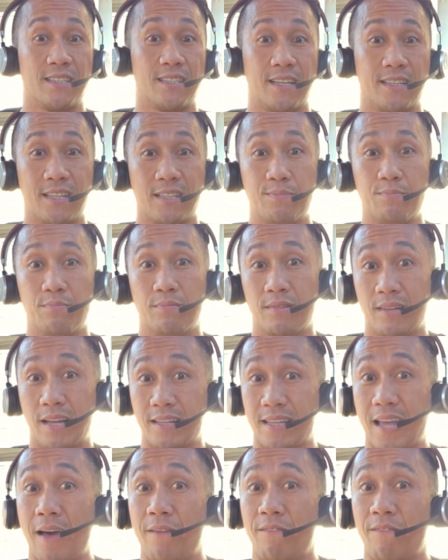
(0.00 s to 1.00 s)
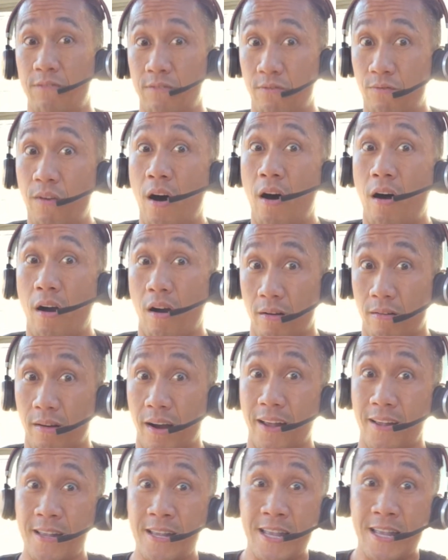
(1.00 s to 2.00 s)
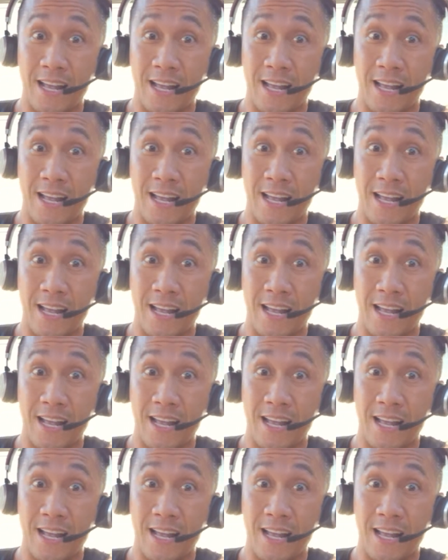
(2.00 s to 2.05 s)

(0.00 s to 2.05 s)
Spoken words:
like this, like that far, right?